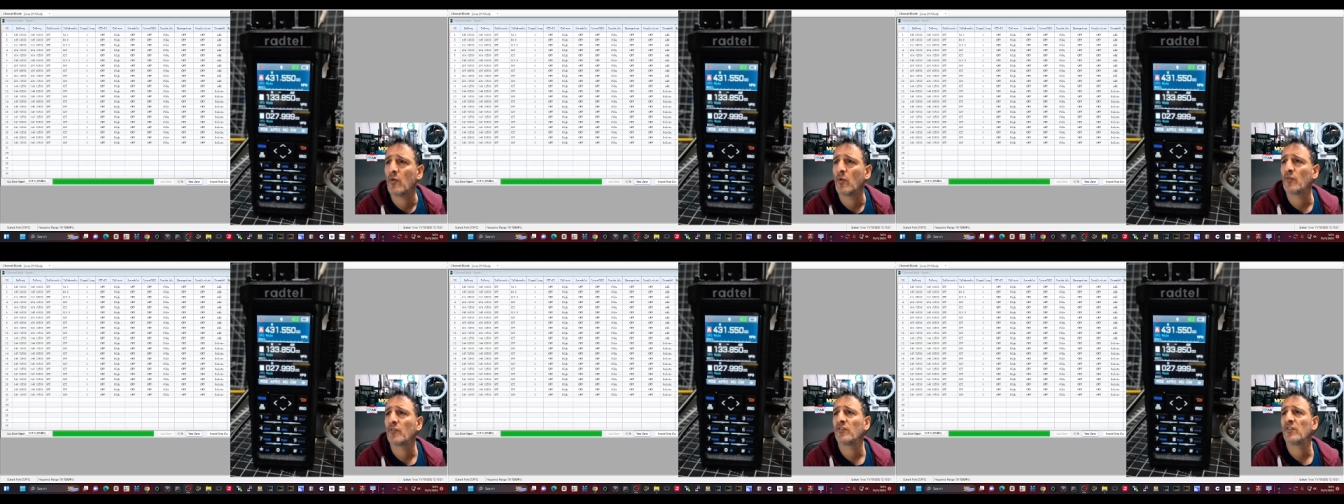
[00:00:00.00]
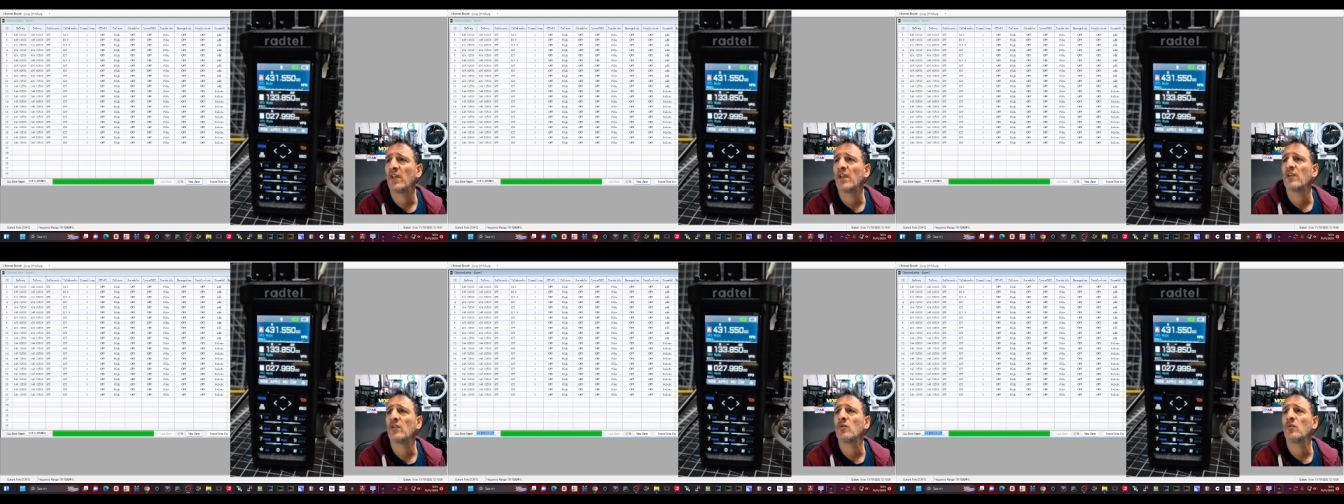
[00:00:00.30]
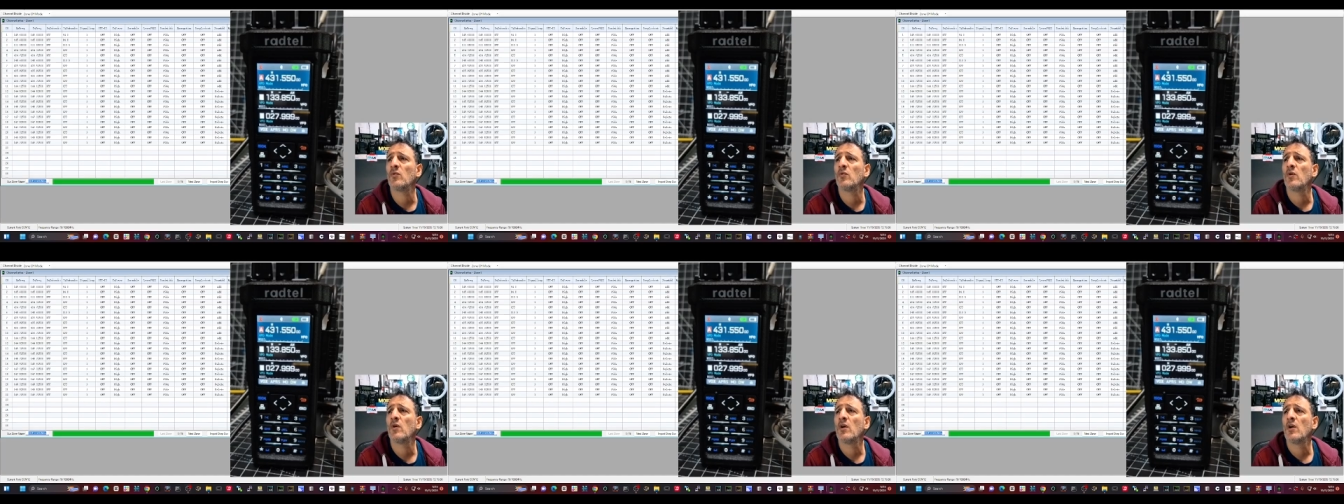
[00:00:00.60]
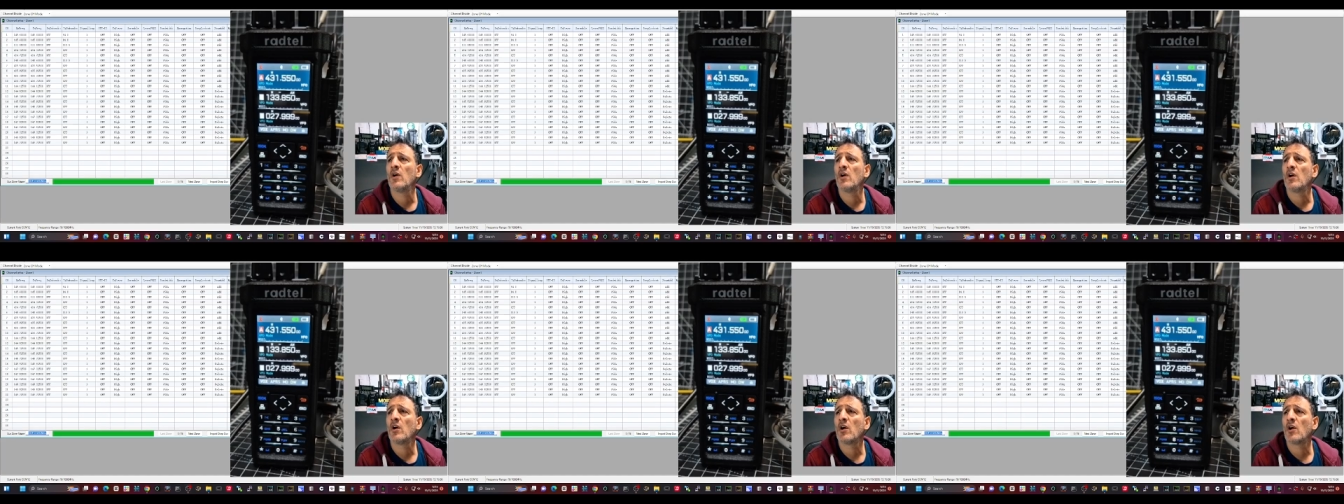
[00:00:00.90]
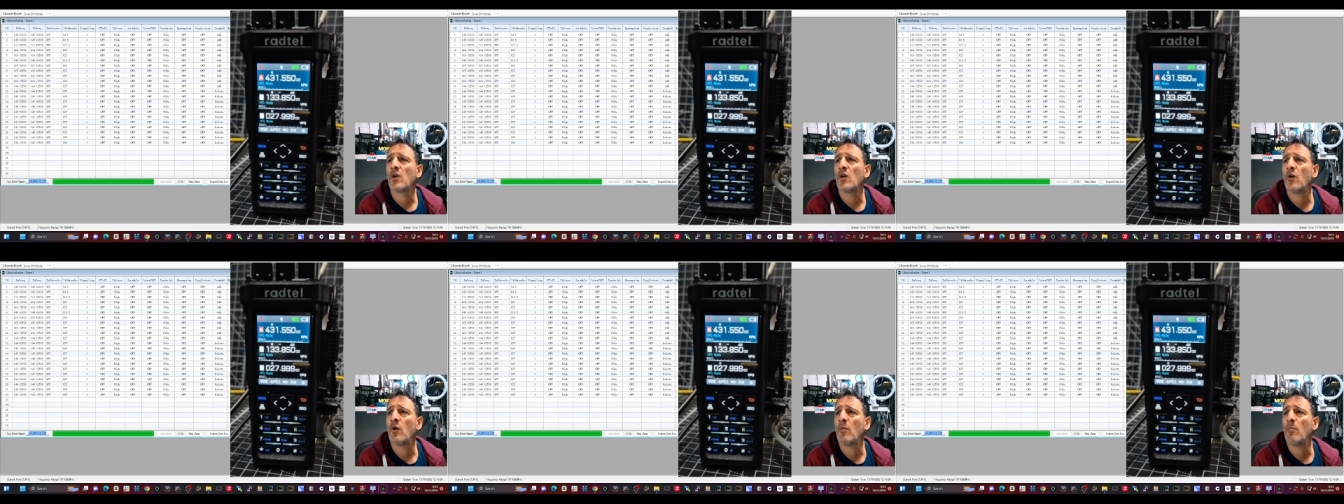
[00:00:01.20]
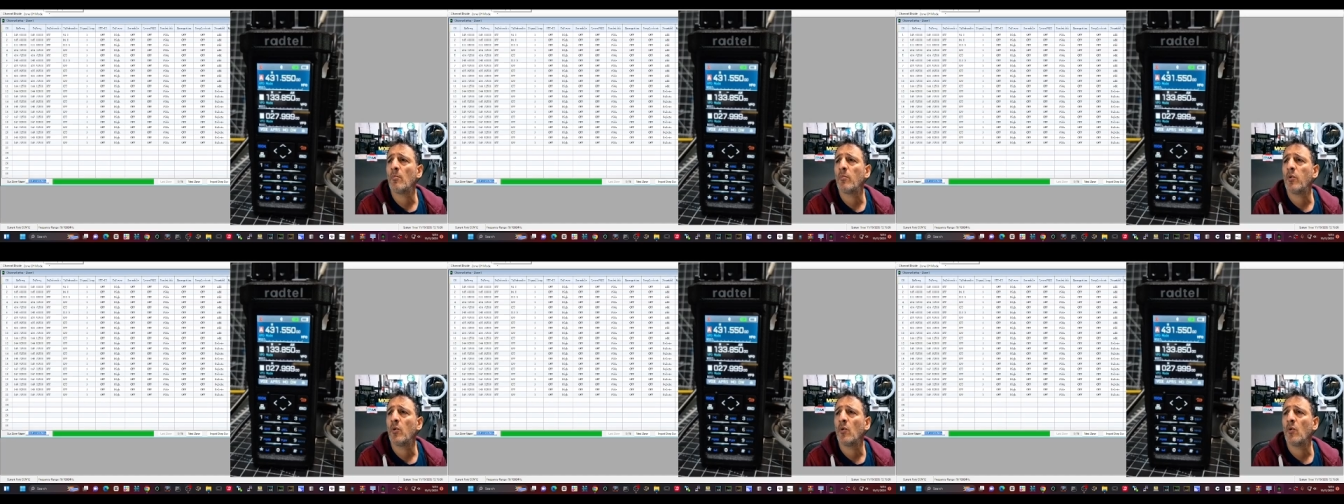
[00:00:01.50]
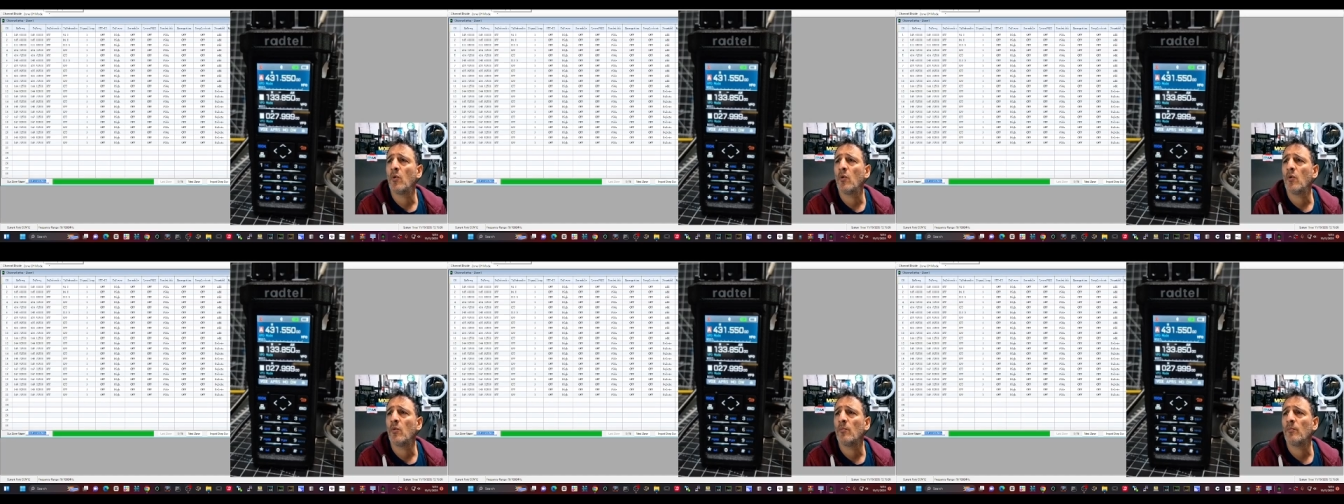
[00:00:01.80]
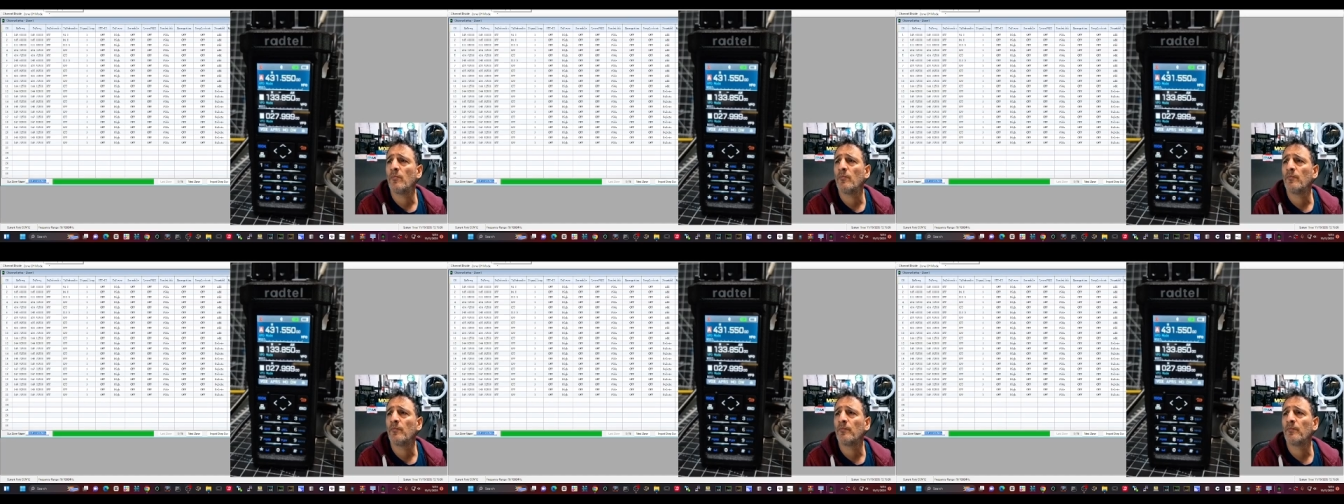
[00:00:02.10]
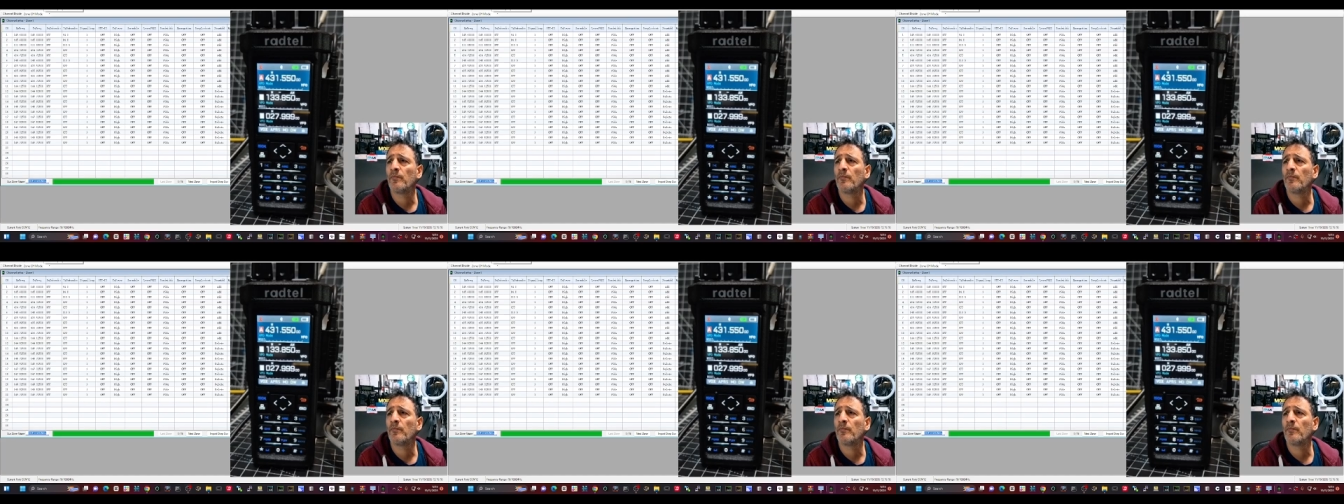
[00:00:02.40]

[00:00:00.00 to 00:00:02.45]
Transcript: Of course, select your COM port